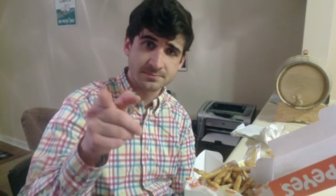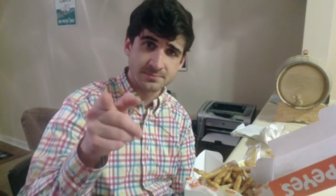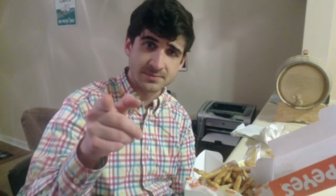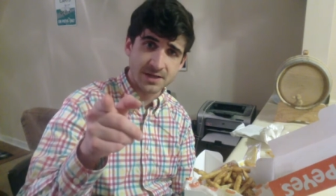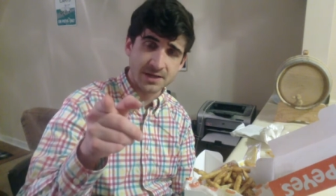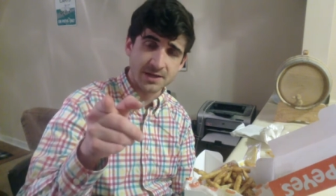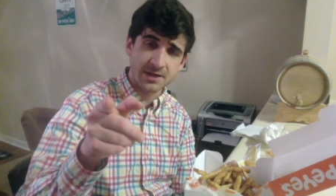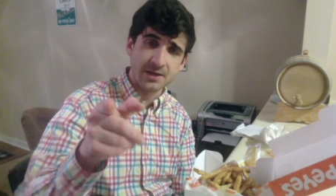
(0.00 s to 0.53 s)
I
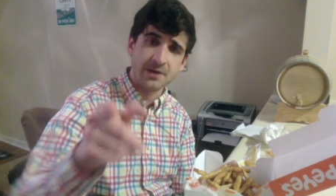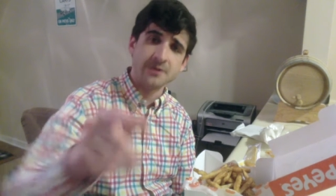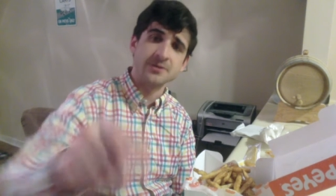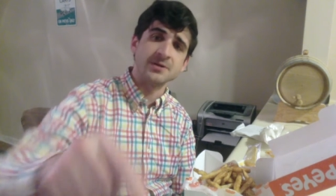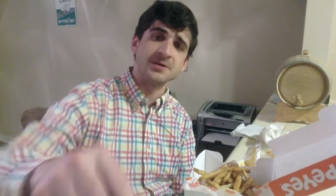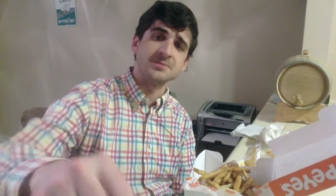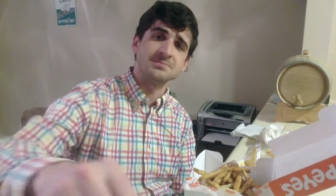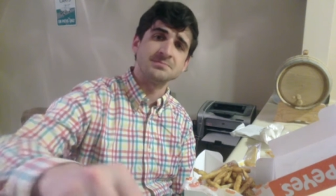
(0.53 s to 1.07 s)
need a
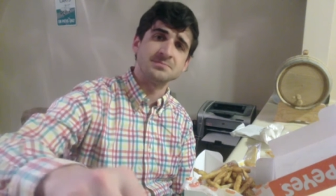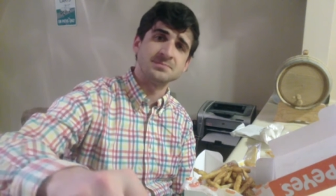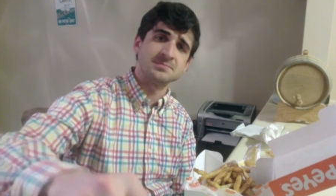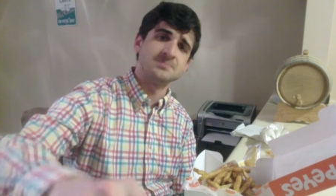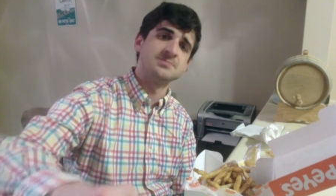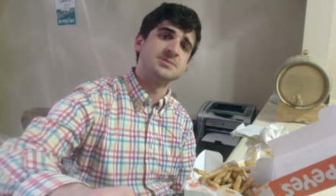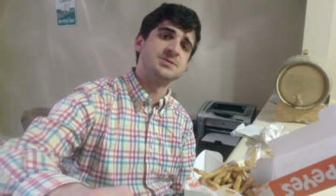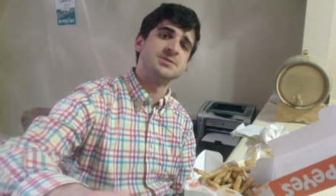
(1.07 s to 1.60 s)
haircut.
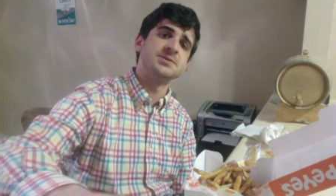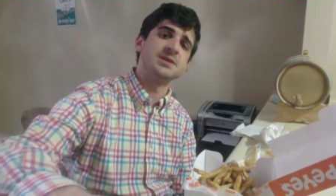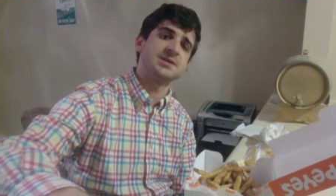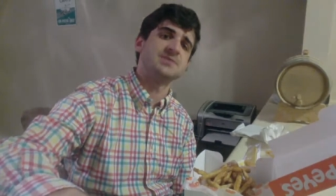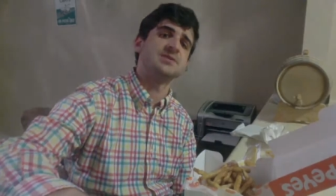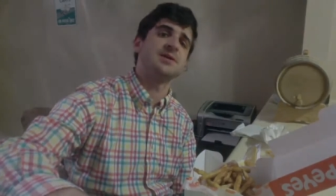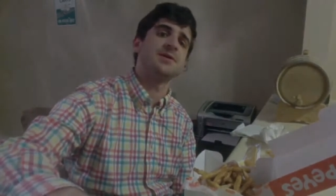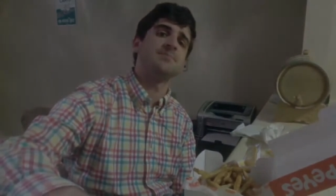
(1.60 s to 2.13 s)
Till next
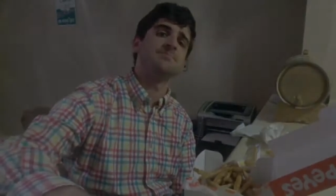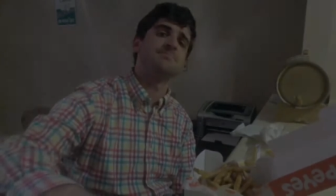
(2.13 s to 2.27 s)
time.